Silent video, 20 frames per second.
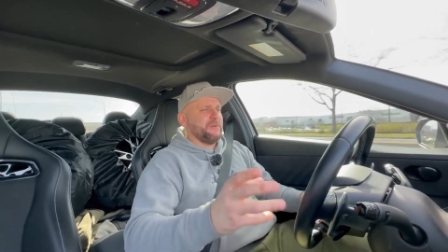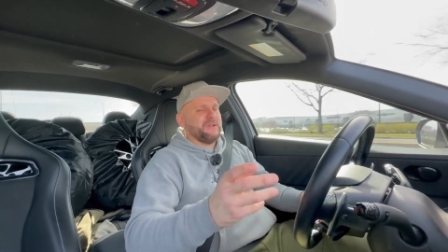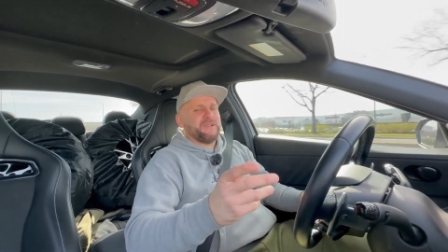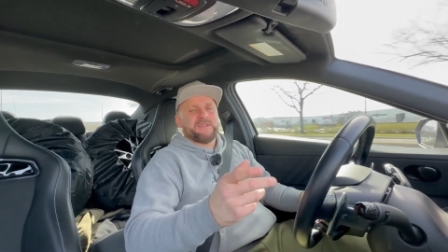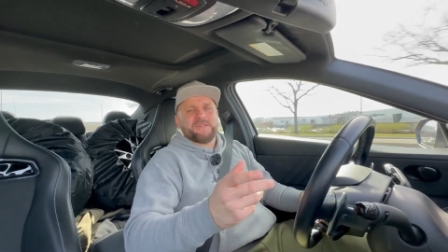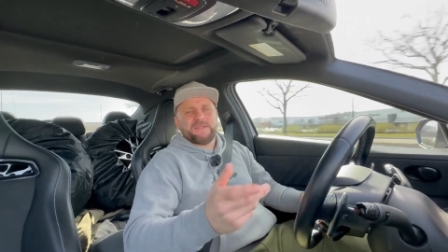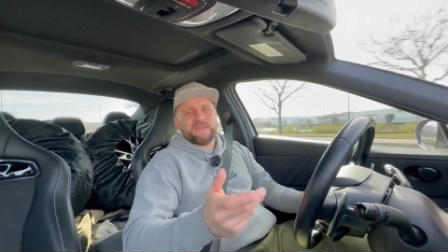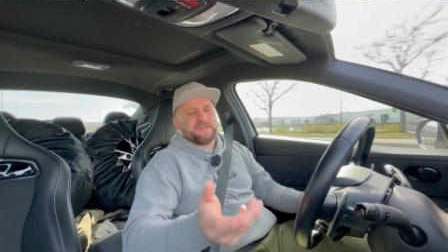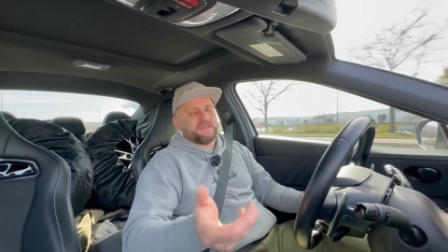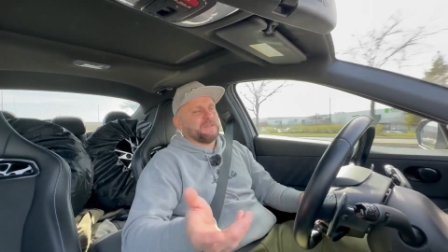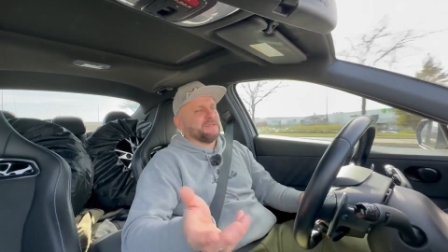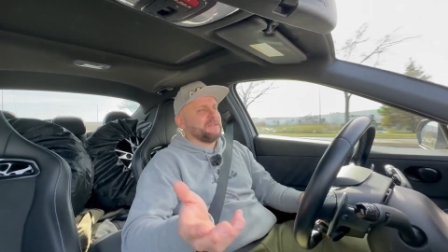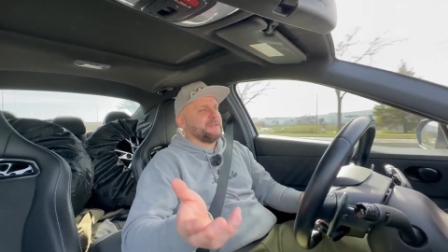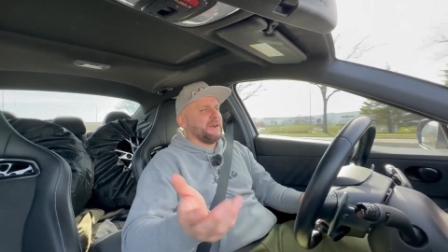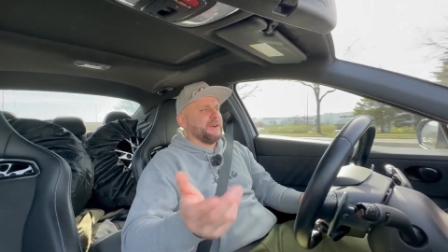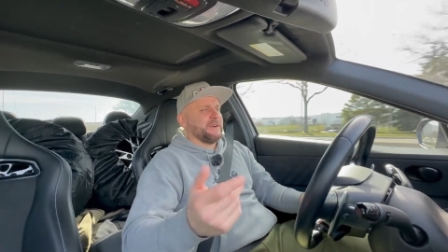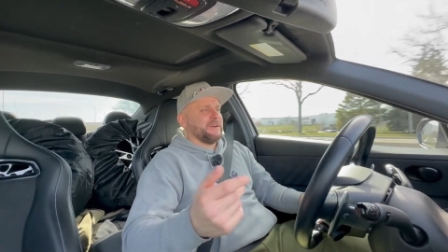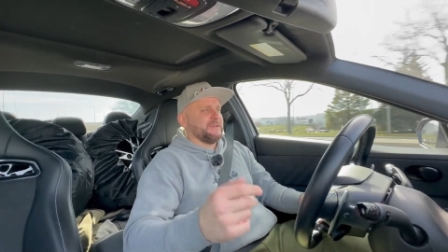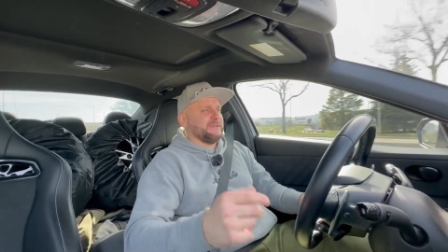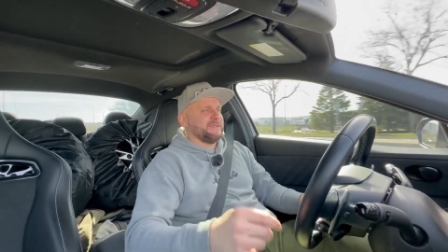season
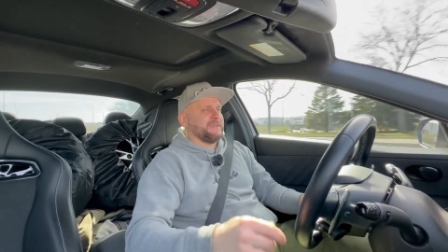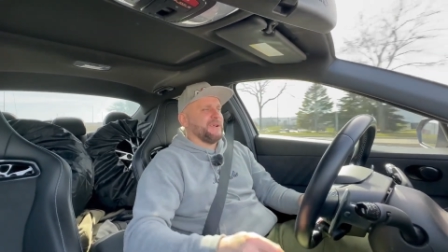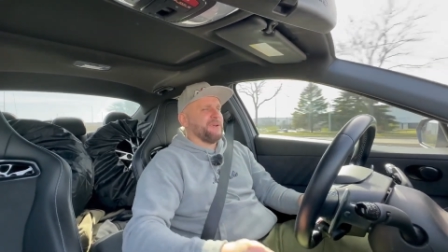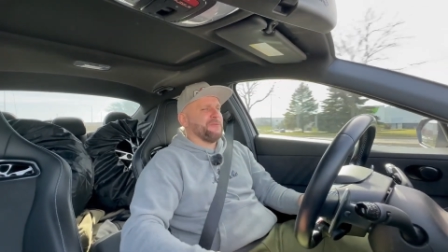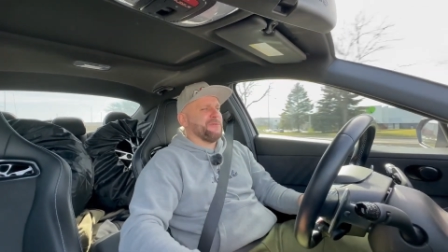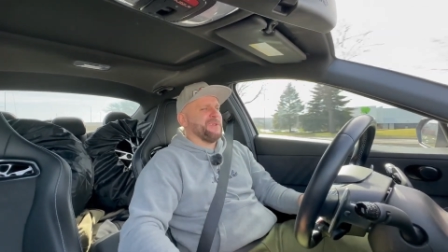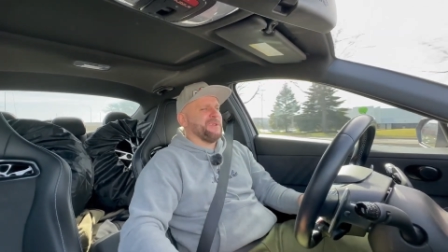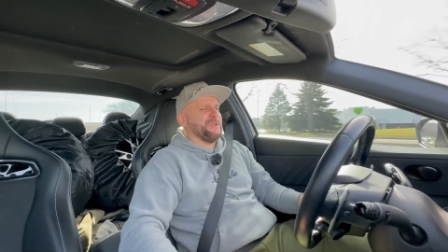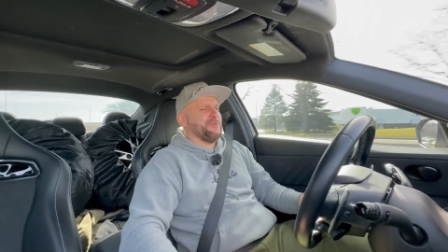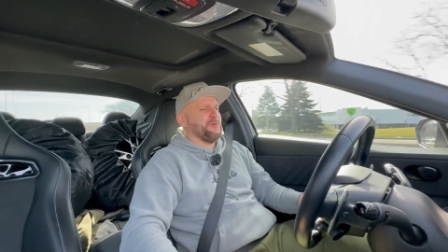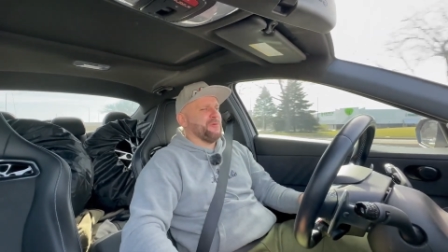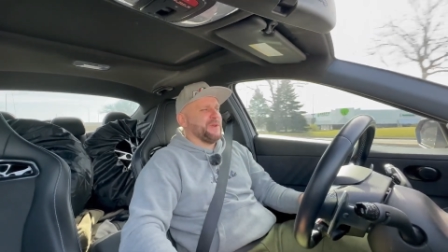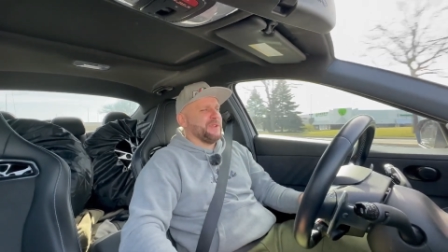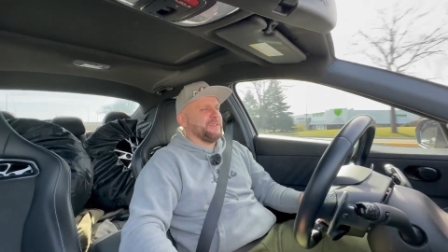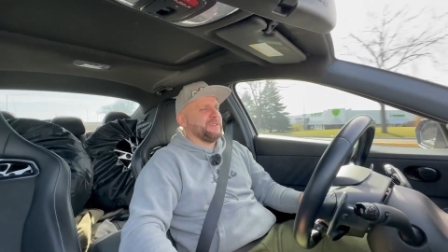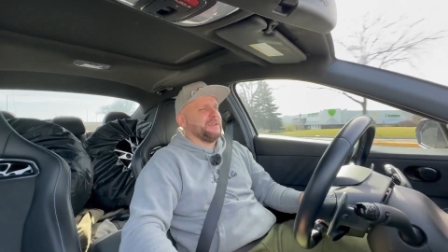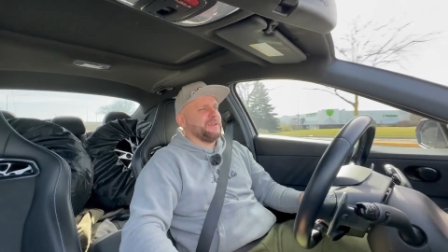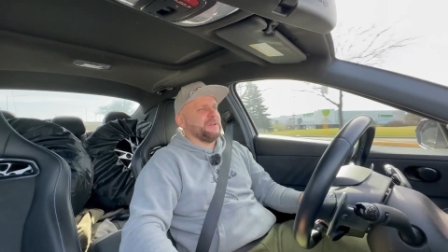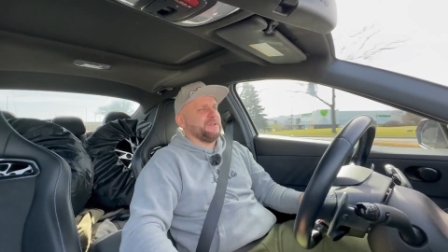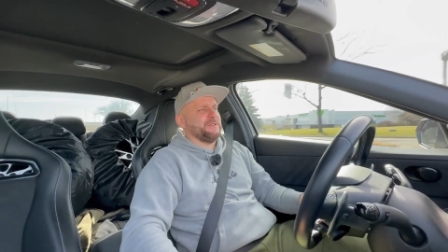tires, not really winter.